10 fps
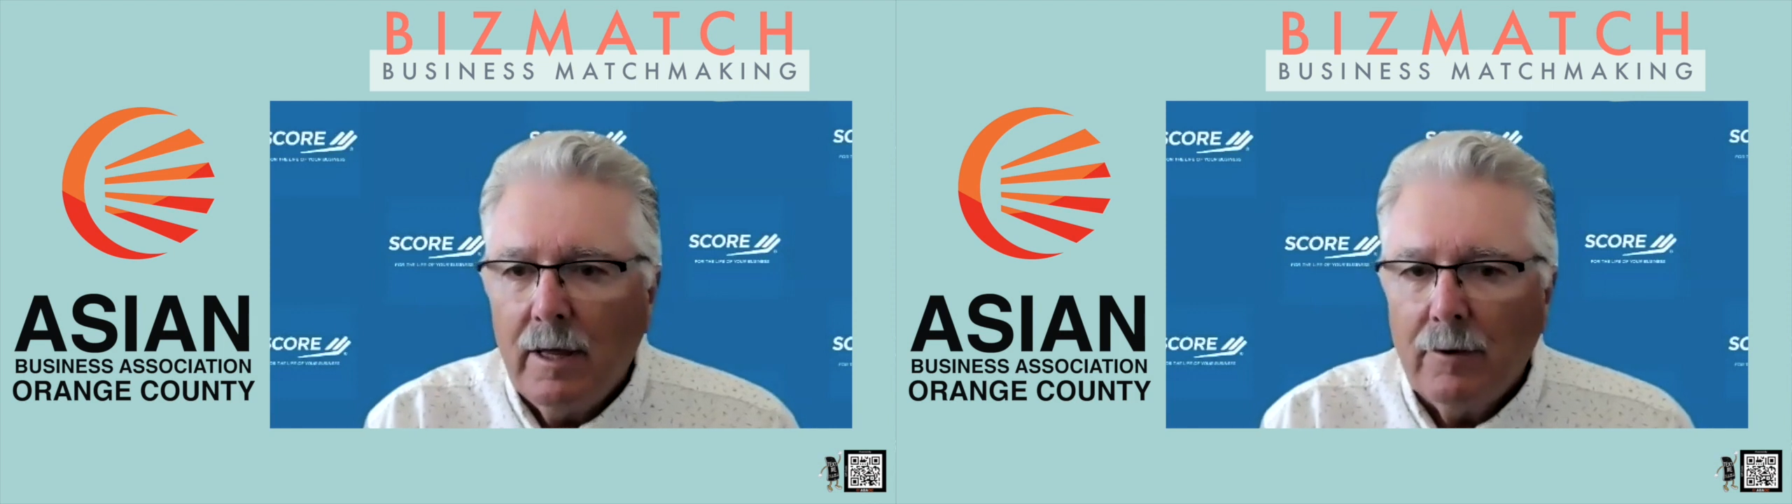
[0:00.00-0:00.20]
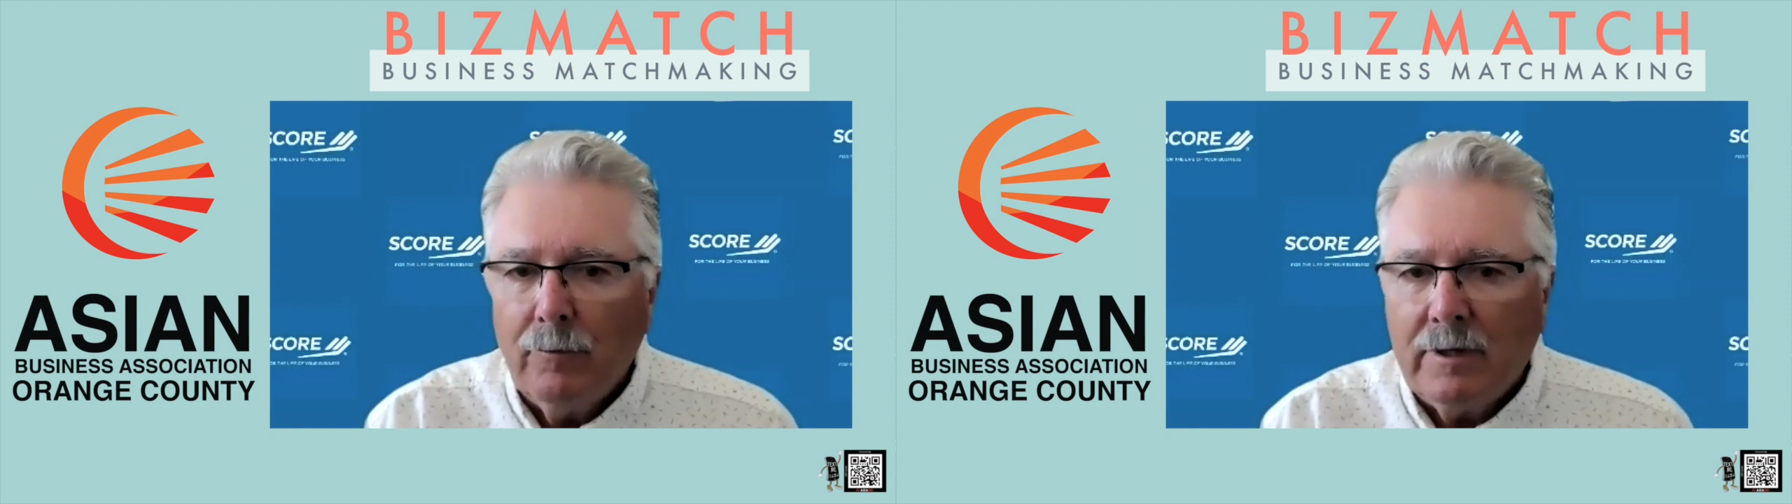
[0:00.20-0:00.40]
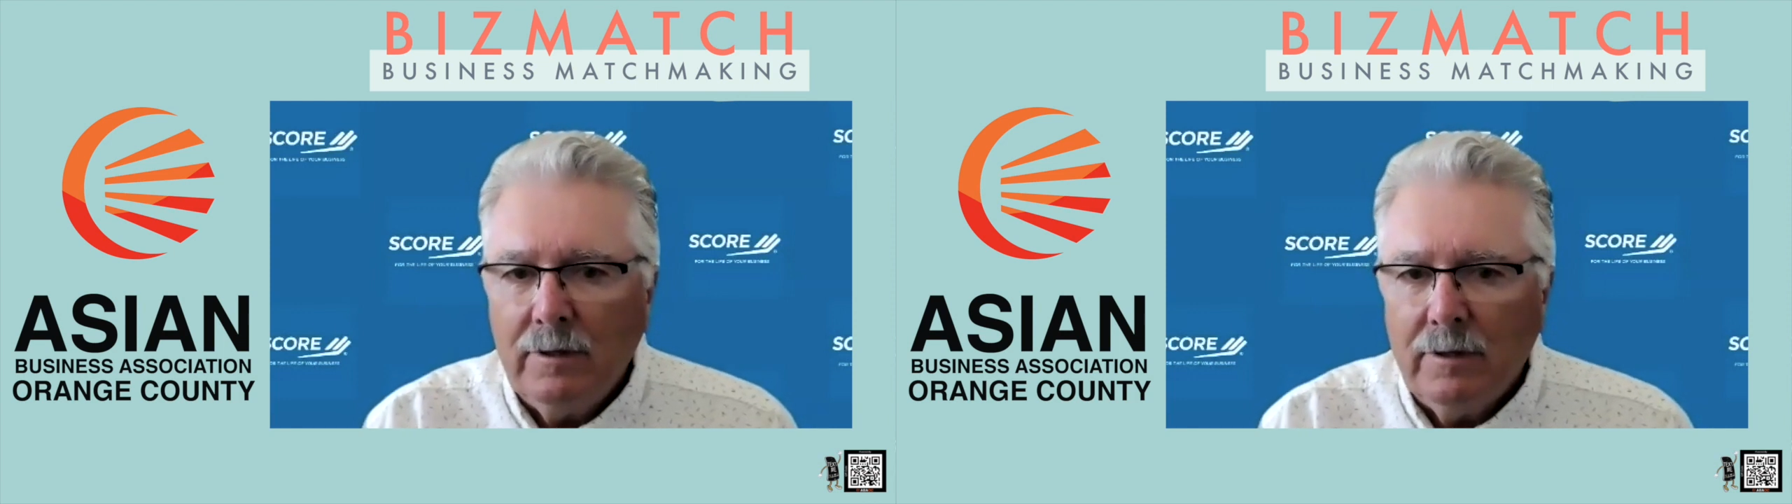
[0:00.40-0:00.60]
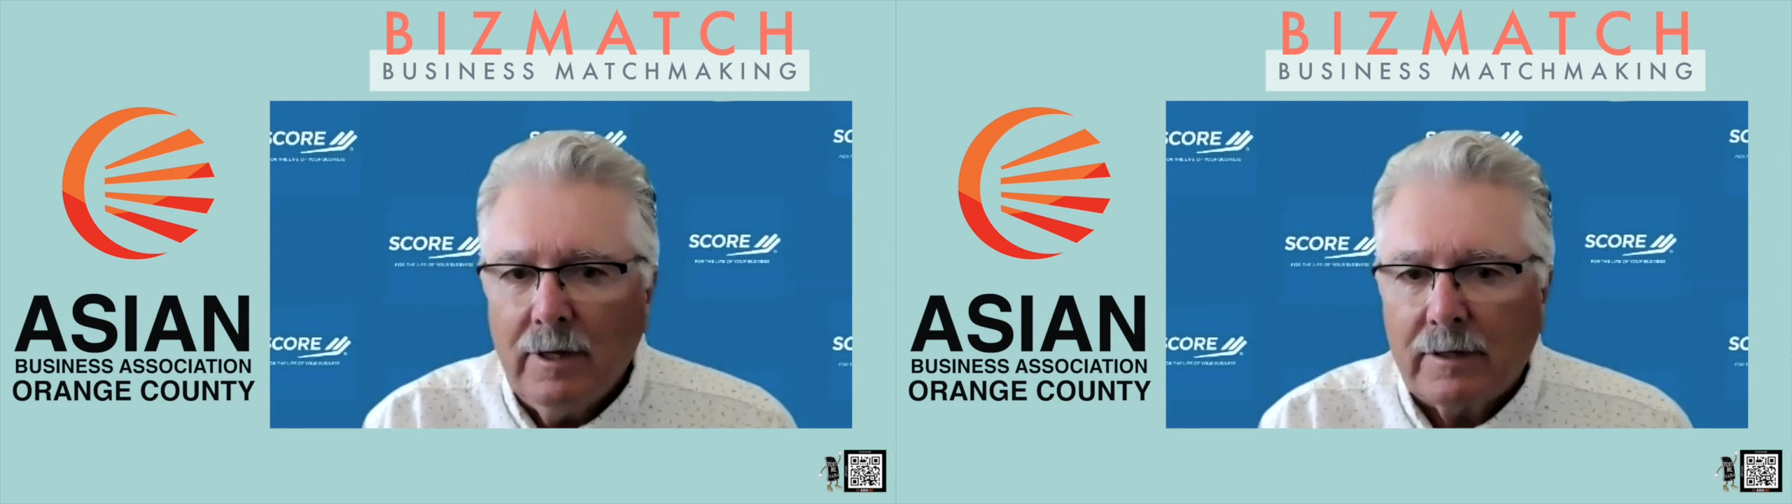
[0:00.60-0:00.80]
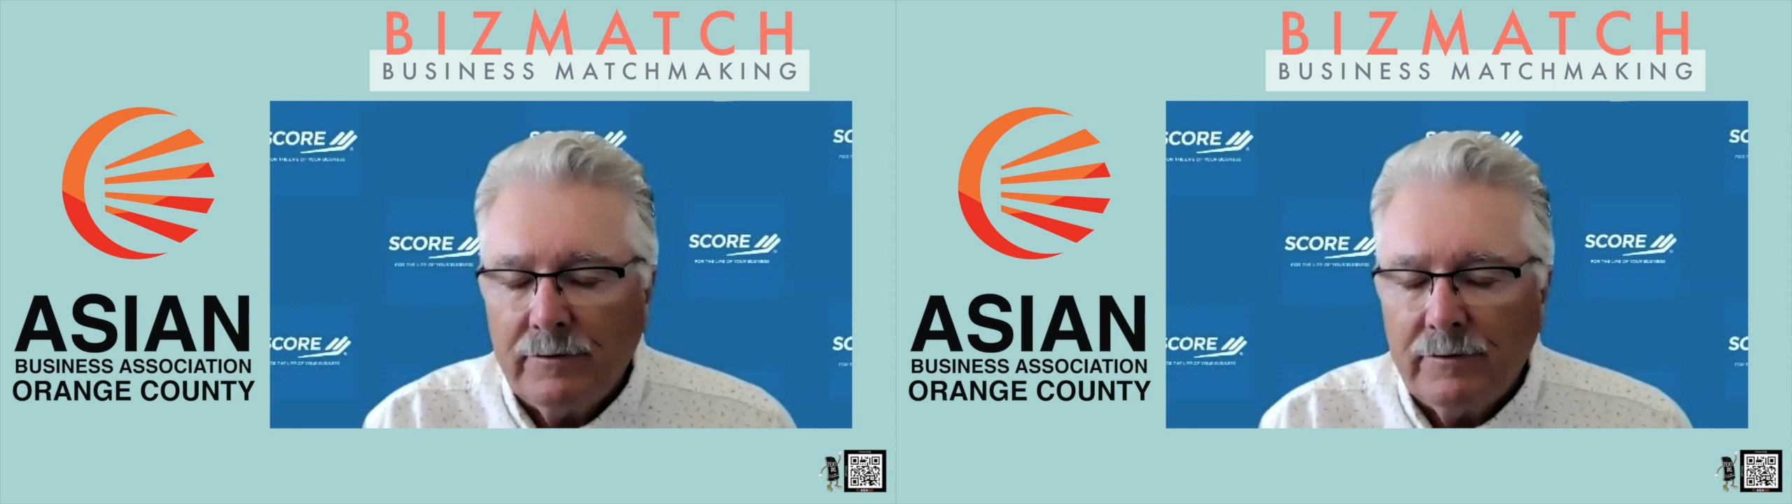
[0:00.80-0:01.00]
It
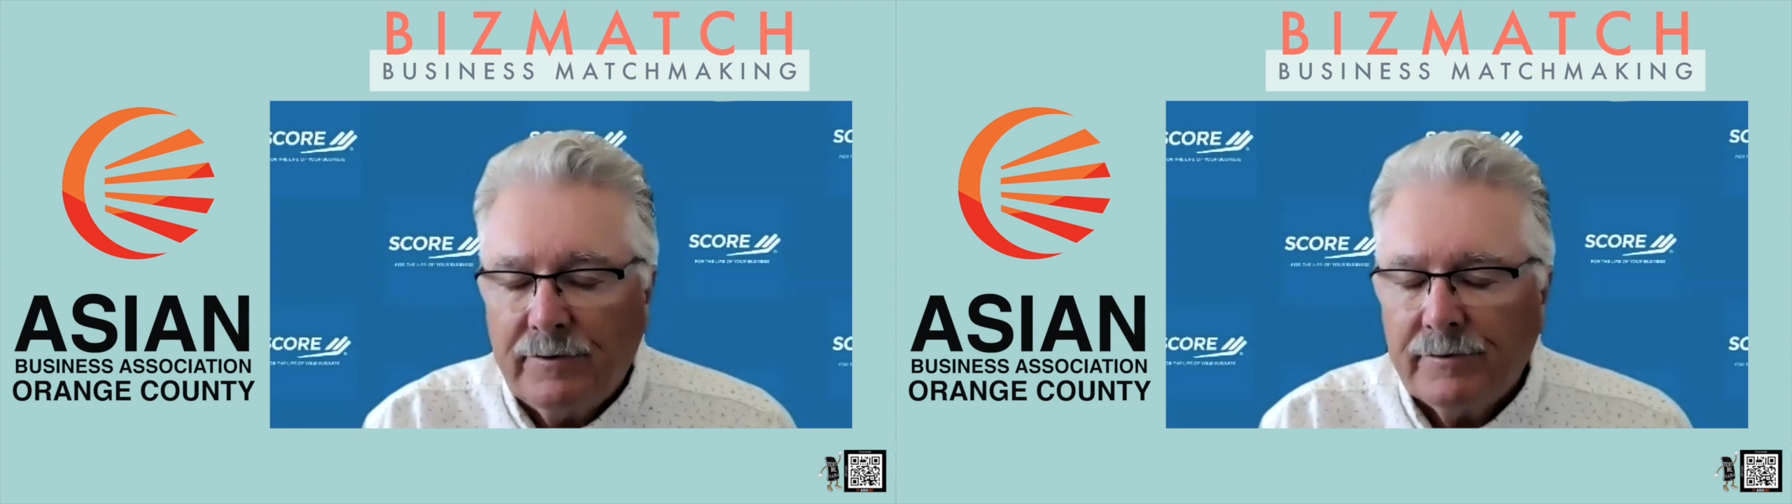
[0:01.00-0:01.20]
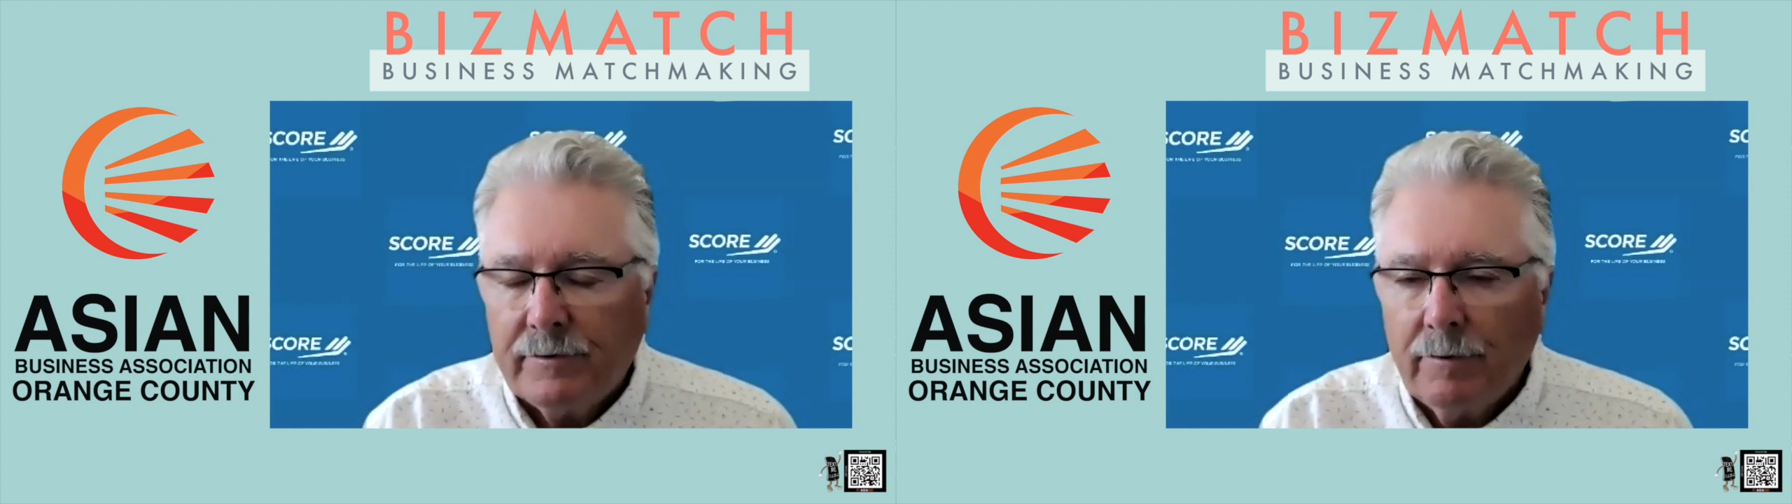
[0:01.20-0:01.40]
consists